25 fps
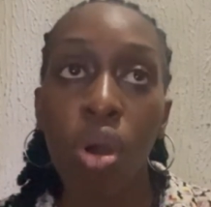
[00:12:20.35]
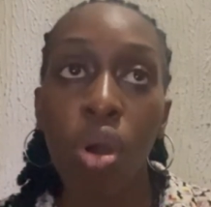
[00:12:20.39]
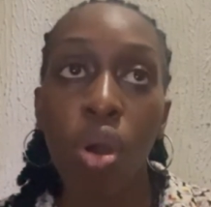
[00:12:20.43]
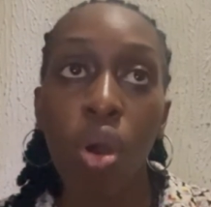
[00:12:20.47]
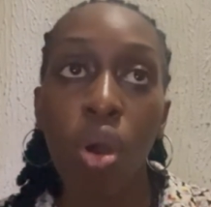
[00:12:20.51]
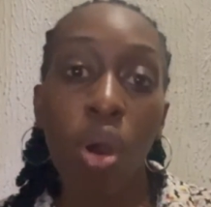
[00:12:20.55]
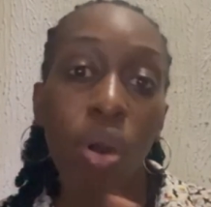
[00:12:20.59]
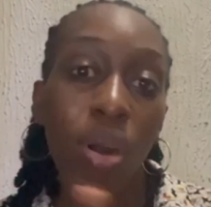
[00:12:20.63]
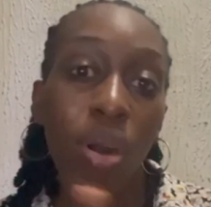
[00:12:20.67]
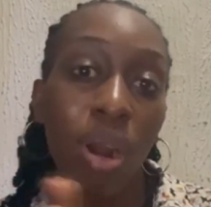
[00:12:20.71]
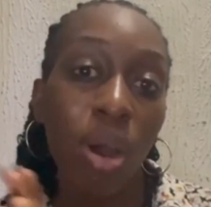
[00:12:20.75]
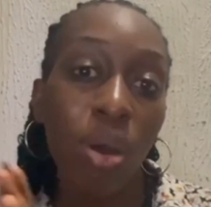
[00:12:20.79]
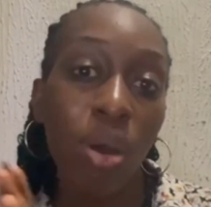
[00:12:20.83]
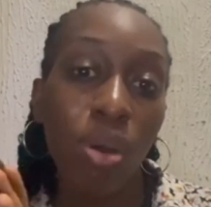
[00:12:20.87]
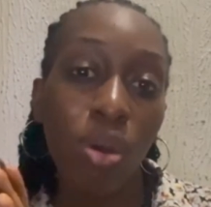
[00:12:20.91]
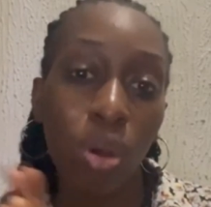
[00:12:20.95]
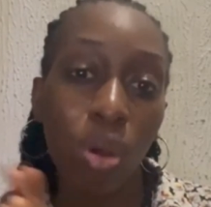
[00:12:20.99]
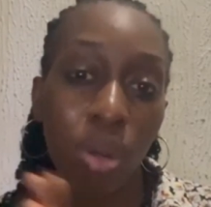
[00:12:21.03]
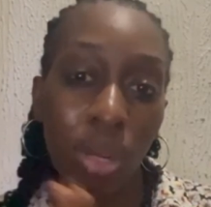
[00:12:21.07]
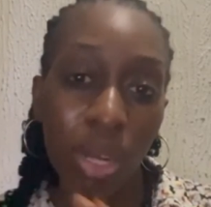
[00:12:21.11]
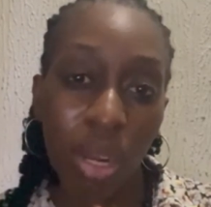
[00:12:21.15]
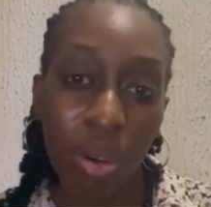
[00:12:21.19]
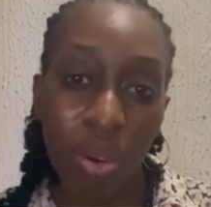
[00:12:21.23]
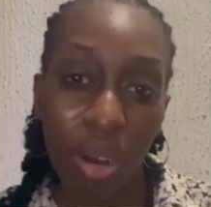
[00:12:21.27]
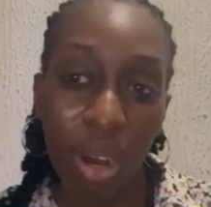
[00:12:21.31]
oral
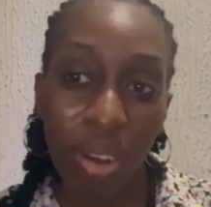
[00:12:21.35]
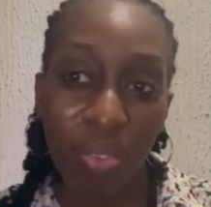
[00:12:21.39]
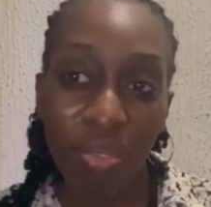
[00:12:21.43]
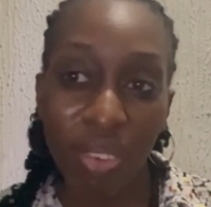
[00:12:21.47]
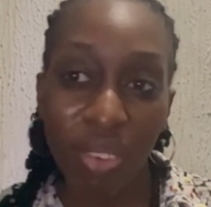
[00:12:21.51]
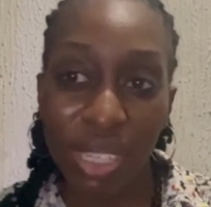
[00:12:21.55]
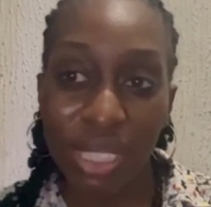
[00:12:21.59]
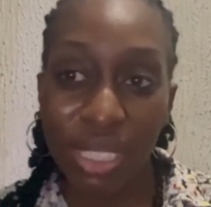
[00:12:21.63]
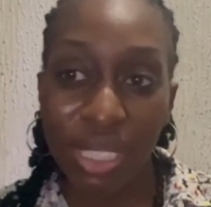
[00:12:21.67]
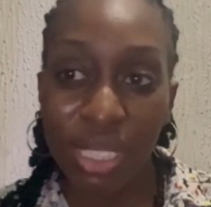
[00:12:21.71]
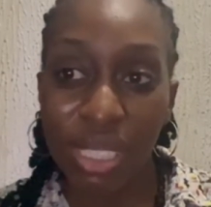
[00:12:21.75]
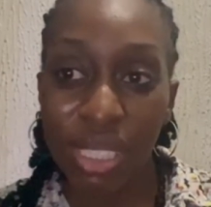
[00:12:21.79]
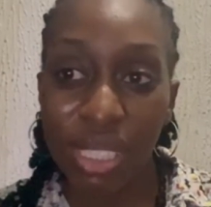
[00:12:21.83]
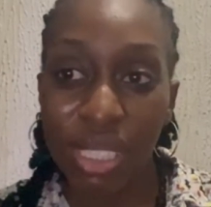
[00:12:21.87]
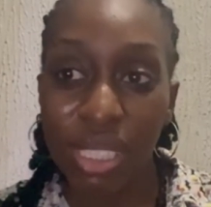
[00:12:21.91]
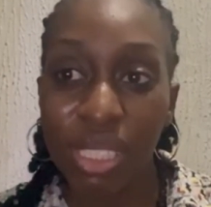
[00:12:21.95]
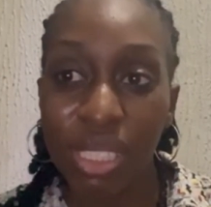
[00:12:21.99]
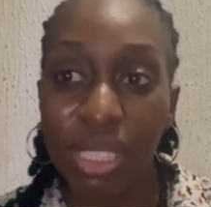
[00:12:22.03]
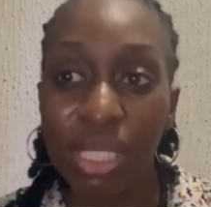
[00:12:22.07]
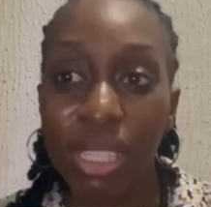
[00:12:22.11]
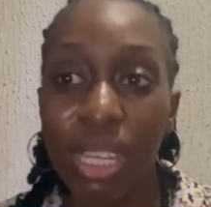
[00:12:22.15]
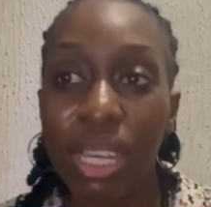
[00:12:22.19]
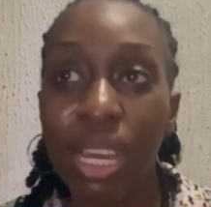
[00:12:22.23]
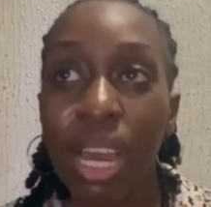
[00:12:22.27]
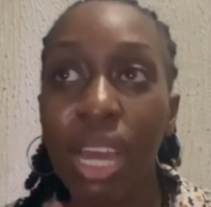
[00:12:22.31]
cholera vaccines,
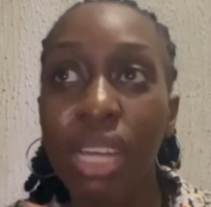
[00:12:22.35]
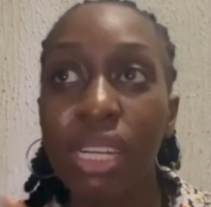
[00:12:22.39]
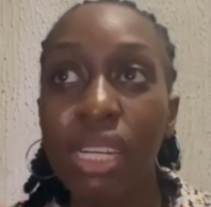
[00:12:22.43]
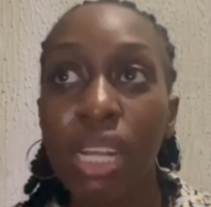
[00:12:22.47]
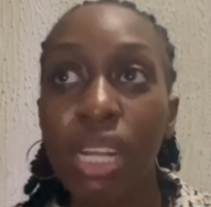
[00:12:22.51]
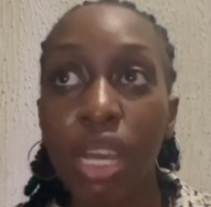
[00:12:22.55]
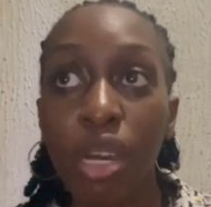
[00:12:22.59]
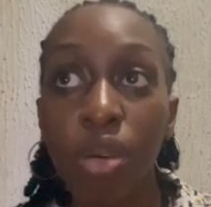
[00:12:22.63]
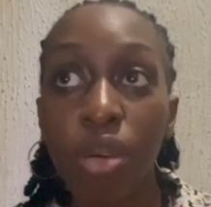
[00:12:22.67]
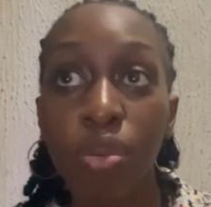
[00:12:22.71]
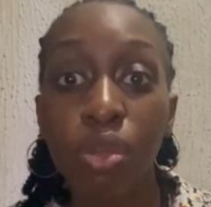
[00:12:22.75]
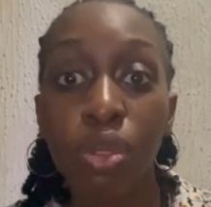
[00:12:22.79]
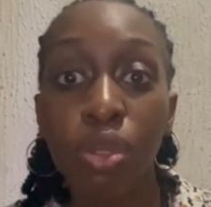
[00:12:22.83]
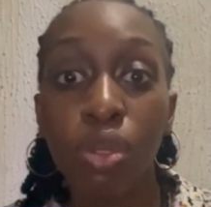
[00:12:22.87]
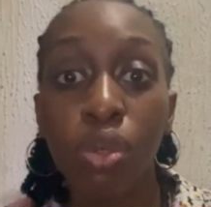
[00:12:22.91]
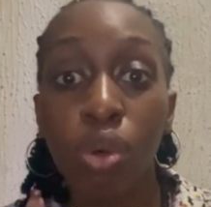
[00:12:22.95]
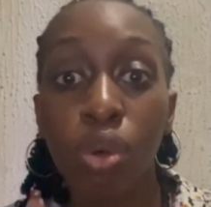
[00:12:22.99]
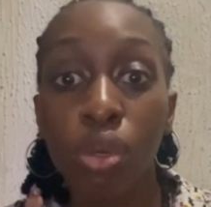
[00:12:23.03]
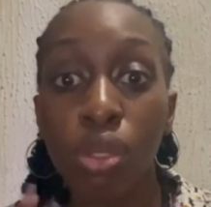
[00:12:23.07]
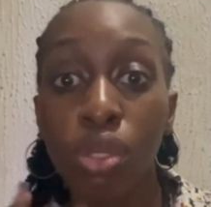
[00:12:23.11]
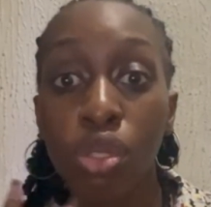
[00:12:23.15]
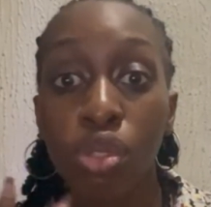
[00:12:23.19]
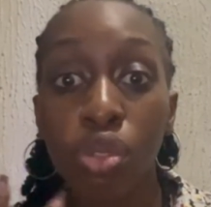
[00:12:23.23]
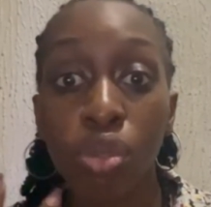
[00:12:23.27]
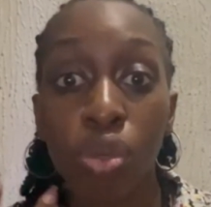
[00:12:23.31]
they can help to
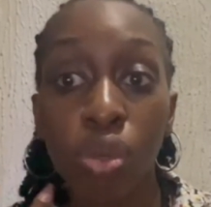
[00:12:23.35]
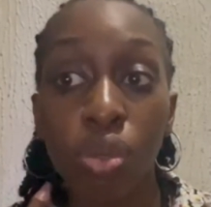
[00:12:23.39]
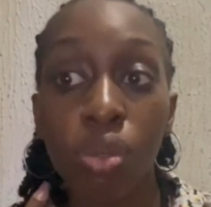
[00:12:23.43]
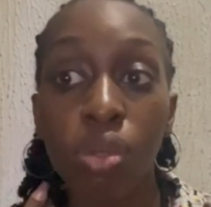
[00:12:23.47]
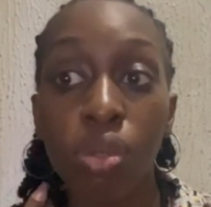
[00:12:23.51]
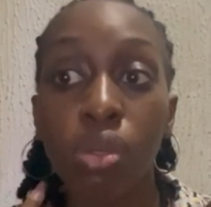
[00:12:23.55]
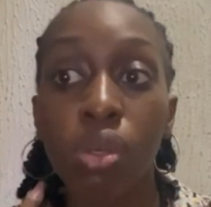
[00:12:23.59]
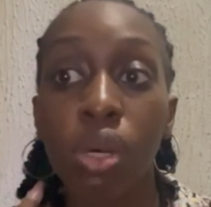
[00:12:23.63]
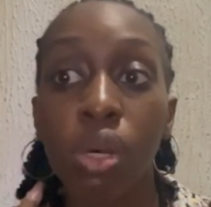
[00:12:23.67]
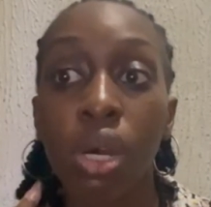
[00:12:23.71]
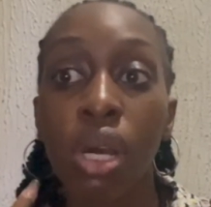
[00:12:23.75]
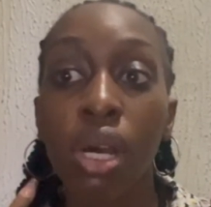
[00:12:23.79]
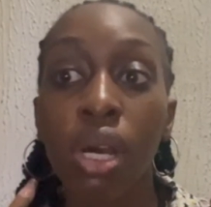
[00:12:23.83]
control